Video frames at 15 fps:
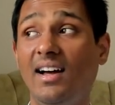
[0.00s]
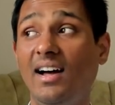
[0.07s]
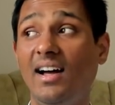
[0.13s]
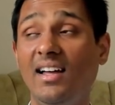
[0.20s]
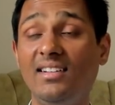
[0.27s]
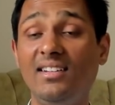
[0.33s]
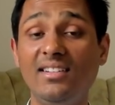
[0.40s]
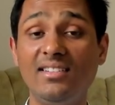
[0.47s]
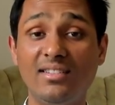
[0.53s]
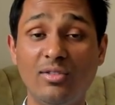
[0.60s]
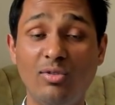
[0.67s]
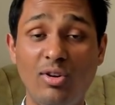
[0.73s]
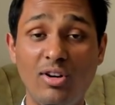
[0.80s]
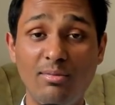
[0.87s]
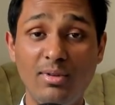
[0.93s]
unless
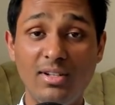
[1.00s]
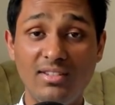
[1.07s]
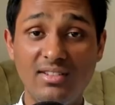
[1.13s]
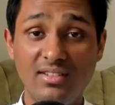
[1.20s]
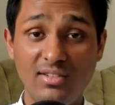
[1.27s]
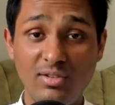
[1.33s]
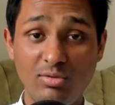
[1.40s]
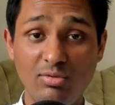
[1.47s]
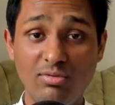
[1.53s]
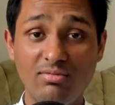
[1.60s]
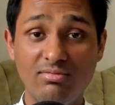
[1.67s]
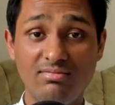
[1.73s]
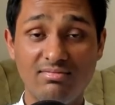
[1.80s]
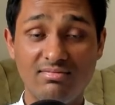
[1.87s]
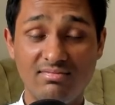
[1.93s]
God blesses you,
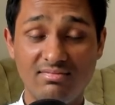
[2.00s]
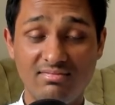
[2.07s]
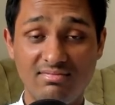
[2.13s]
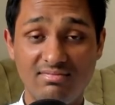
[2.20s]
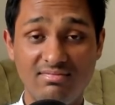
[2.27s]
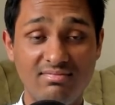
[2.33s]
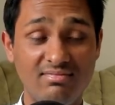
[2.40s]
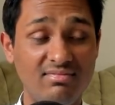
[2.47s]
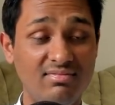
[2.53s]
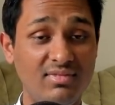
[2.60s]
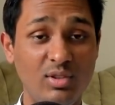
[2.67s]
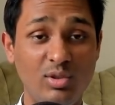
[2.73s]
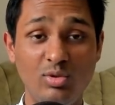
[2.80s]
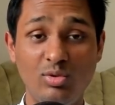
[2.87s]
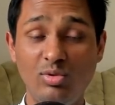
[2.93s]

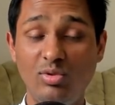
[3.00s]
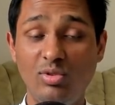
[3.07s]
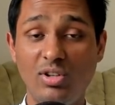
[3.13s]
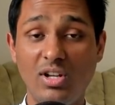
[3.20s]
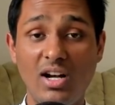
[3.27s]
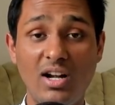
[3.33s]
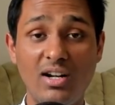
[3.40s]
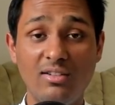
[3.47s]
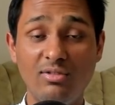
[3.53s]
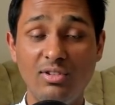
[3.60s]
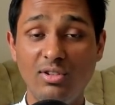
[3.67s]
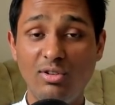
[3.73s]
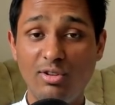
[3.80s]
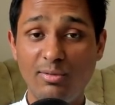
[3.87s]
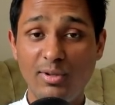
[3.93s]
your heart will
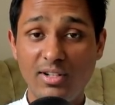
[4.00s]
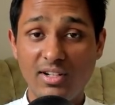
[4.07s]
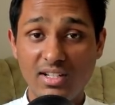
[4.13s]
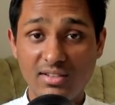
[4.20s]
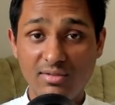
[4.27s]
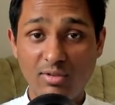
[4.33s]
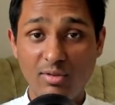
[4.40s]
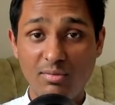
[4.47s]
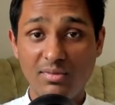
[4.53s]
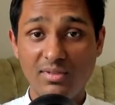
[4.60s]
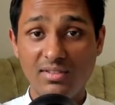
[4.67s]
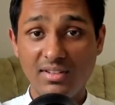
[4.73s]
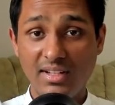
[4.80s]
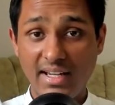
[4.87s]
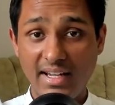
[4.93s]
not be transformed.
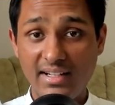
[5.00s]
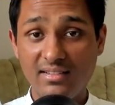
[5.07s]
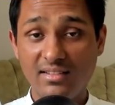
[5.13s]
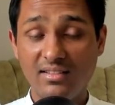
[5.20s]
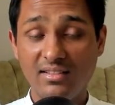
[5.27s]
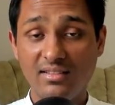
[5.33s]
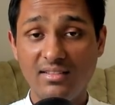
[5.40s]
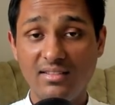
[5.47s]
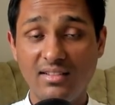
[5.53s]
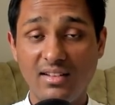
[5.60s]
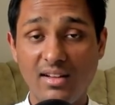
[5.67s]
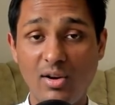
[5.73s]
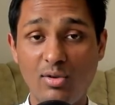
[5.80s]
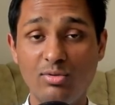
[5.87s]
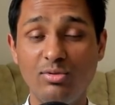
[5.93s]
And
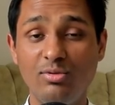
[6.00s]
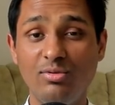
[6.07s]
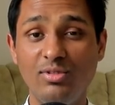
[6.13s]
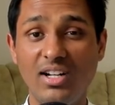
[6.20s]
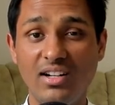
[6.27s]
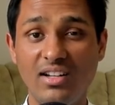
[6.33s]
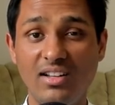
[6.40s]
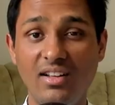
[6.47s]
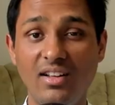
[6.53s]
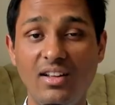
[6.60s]
how to do that?